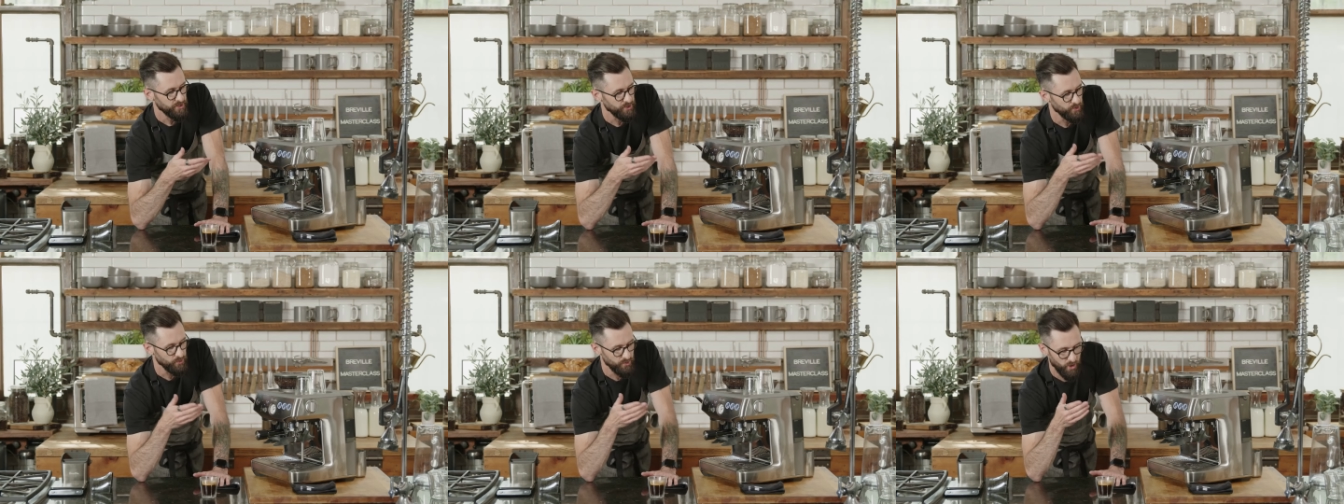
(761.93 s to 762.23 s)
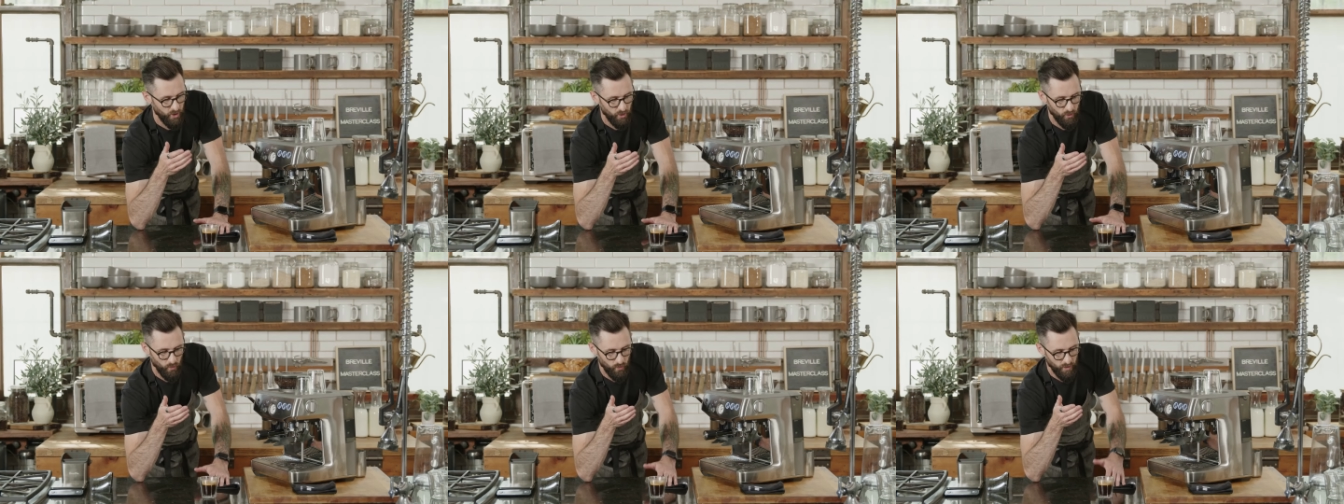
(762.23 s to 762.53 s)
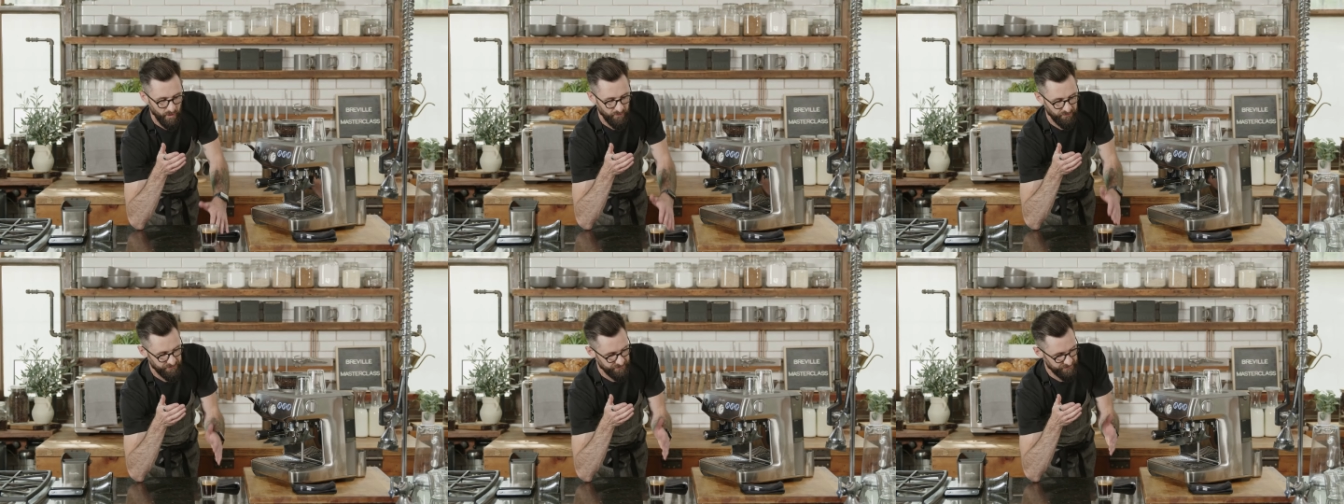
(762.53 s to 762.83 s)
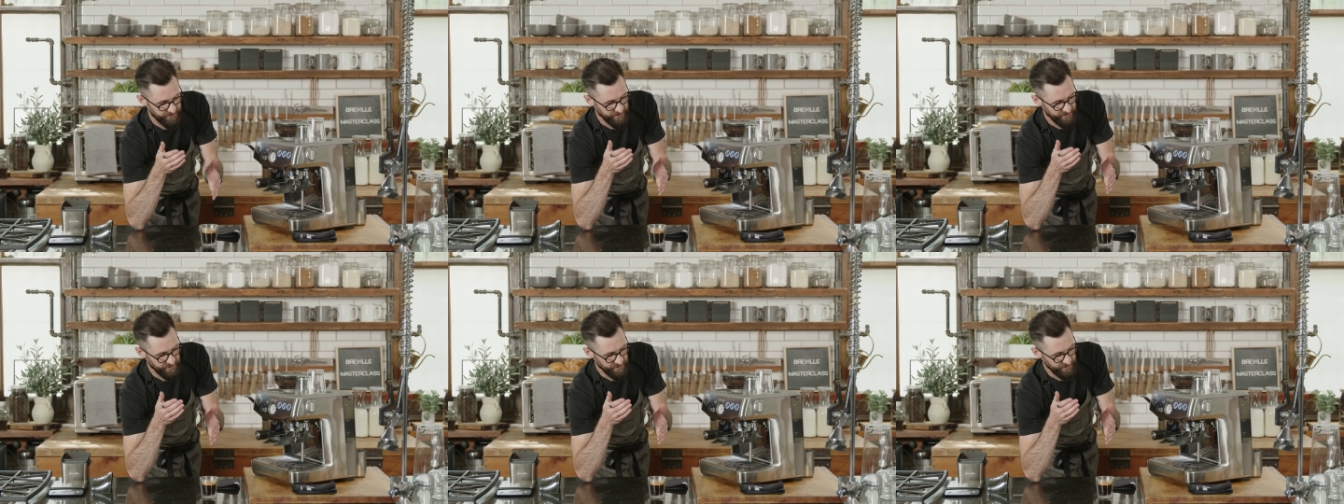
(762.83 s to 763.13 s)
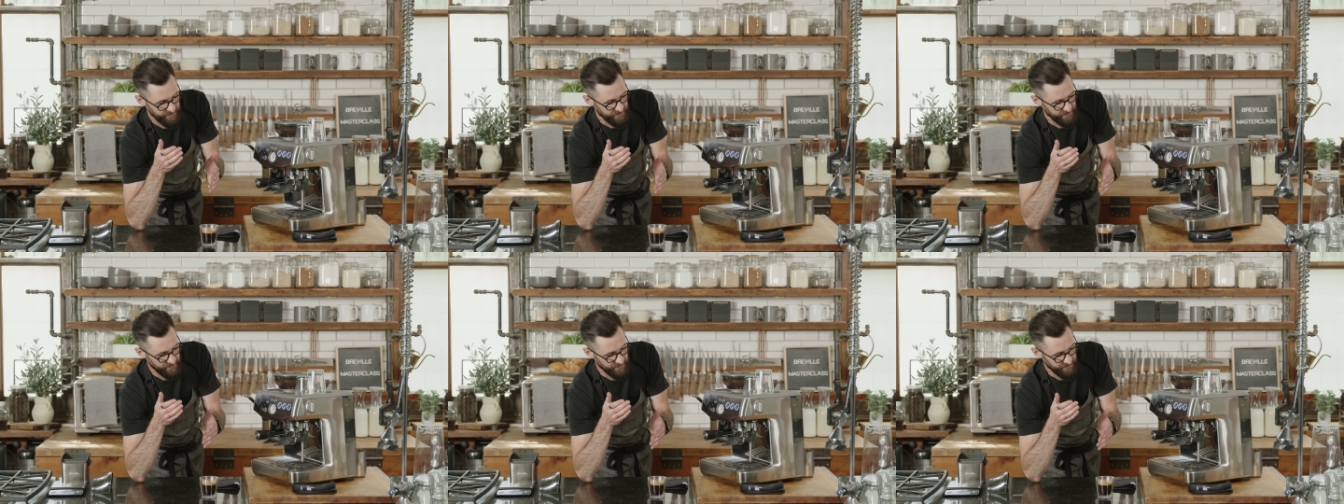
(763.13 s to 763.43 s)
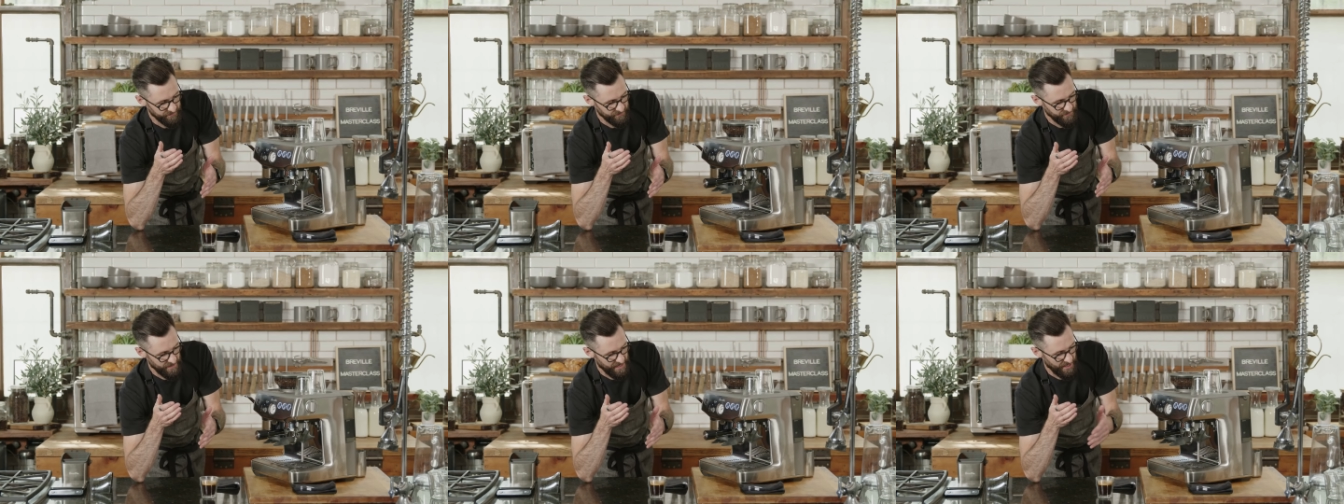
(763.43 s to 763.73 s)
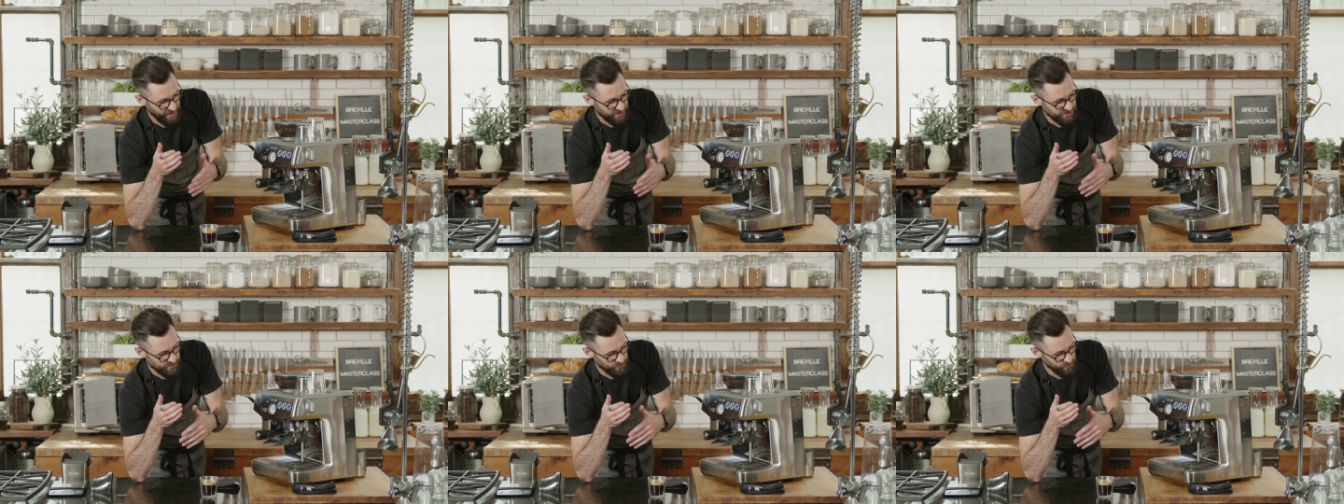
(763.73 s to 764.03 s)
you don't want the
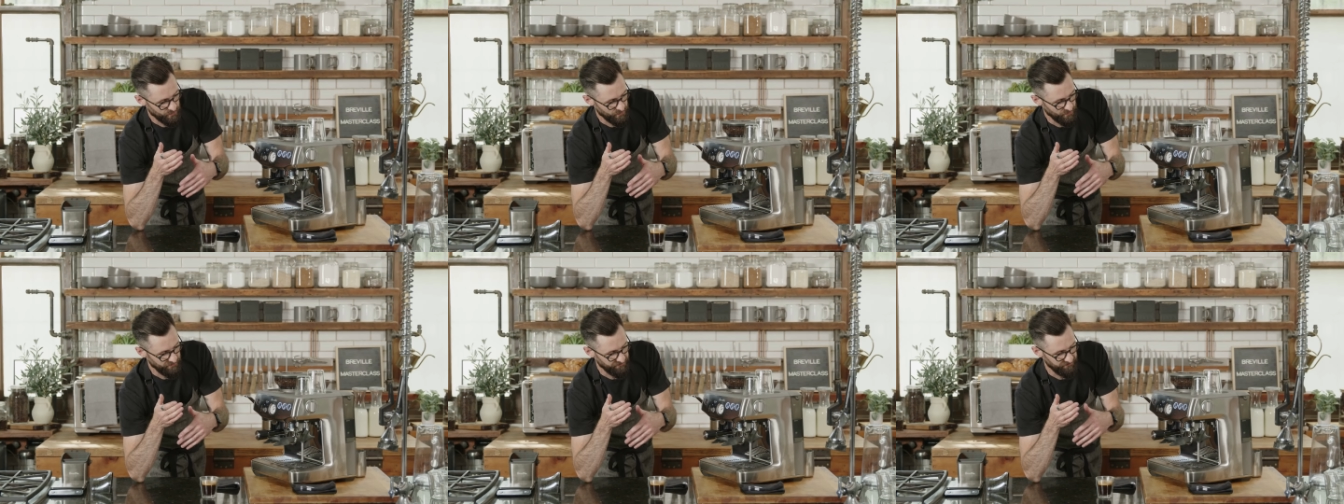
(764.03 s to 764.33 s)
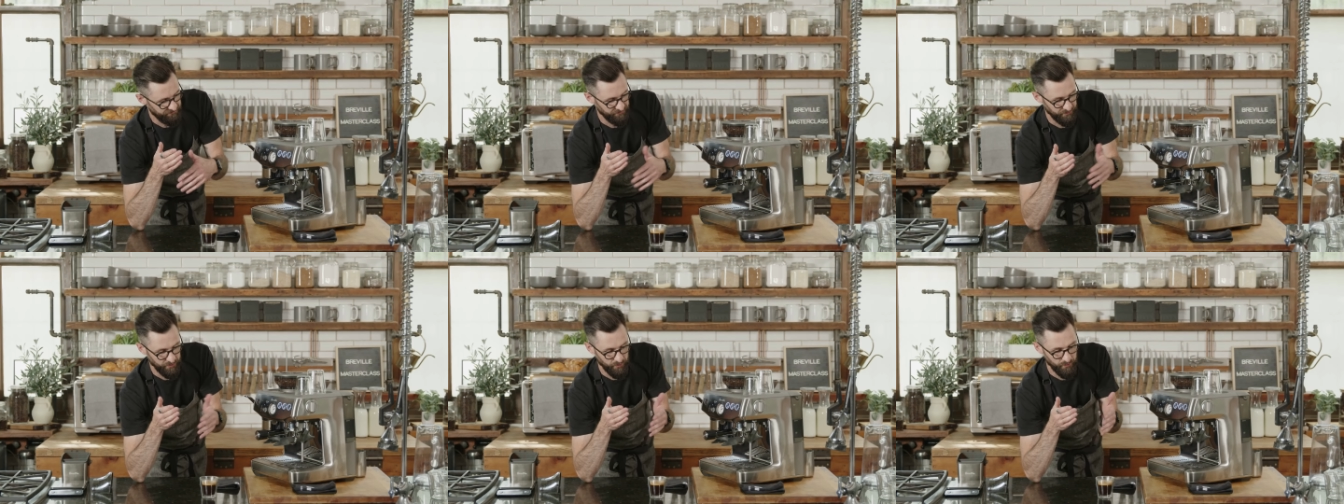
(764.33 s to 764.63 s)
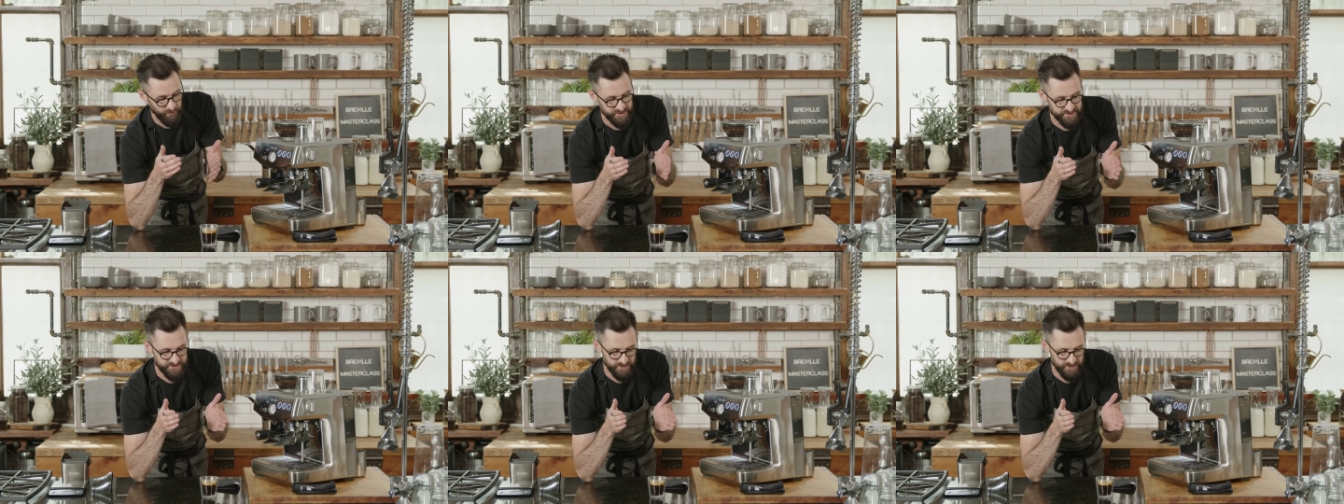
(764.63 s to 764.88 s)
actual fluid